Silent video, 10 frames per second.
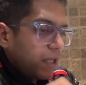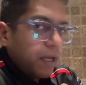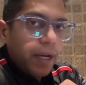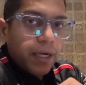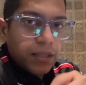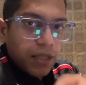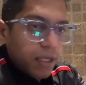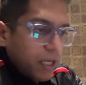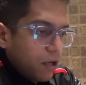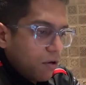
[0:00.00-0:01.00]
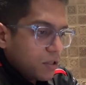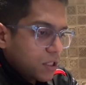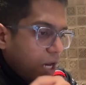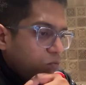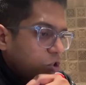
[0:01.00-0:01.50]
It is ridiculous
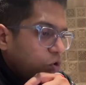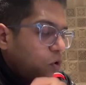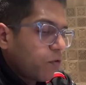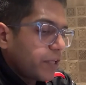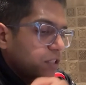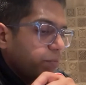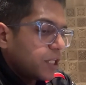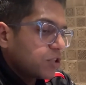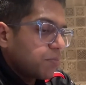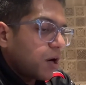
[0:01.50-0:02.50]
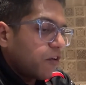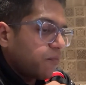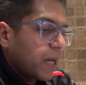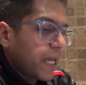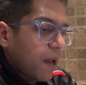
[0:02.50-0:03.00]
and was always a major part of
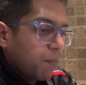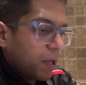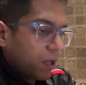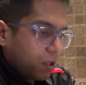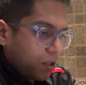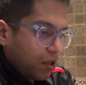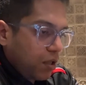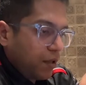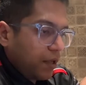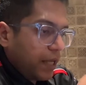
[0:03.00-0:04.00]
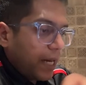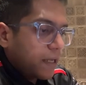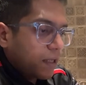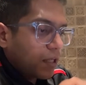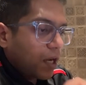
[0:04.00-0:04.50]
my campaign.
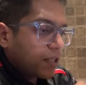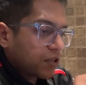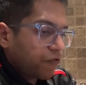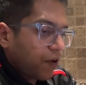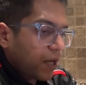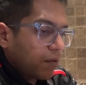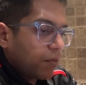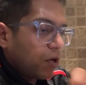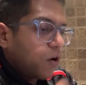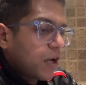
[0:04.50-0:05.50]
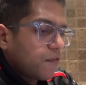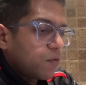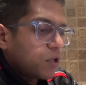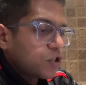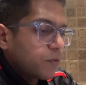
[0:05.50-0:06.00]
Electric cars are fine, but not
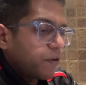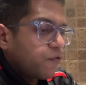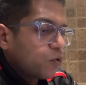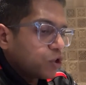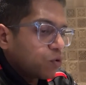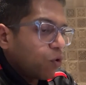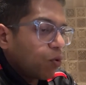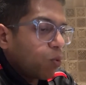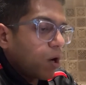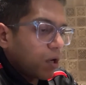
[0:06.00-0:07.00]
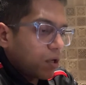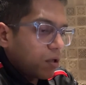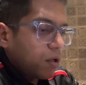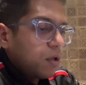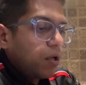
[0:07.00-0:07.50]
everyone should be forced to own one.
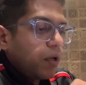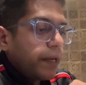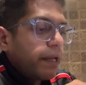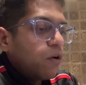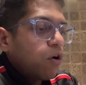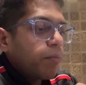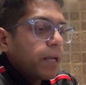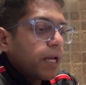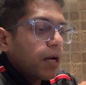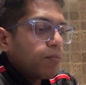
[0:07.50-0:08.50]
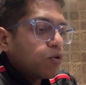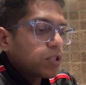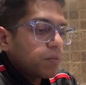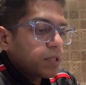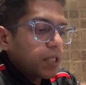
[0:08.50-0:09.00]
Elon may get more
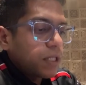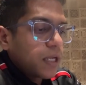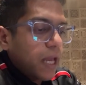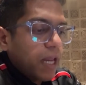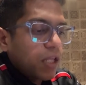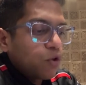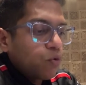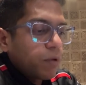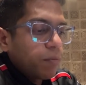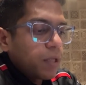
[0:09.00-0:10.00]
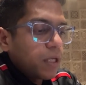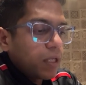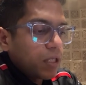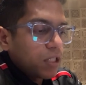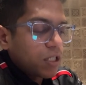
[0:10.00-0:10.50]
subsidy than any human being in
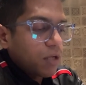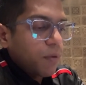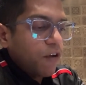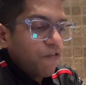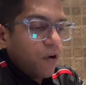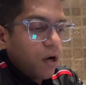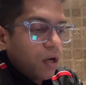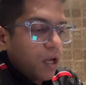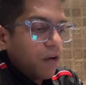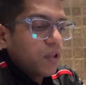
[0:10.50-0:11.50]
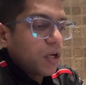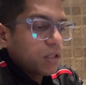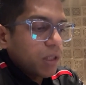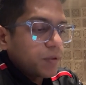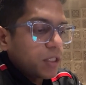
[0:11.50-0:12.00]
history by far, and without
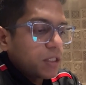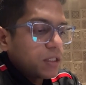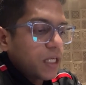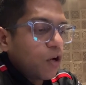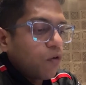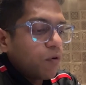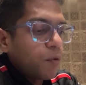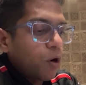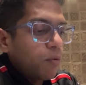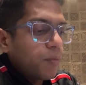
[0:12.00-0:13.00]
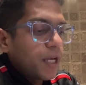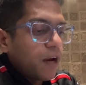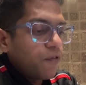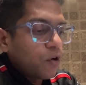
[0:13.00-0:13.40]
subsidies, Elon would probably have to